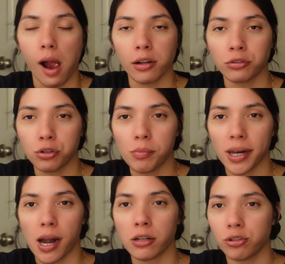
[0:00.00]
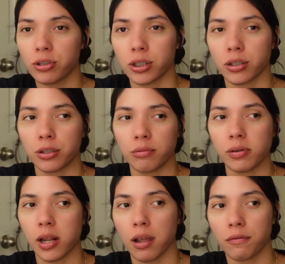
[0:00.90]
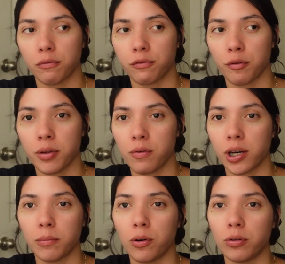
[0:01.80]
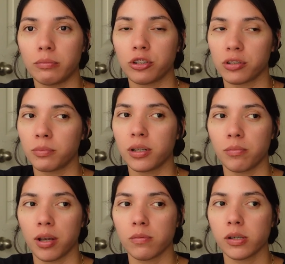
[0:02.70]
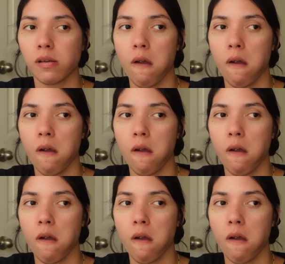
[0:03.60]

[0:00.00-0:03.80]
I do cook dinner, but, like, for me when I'm home, just me and the baby.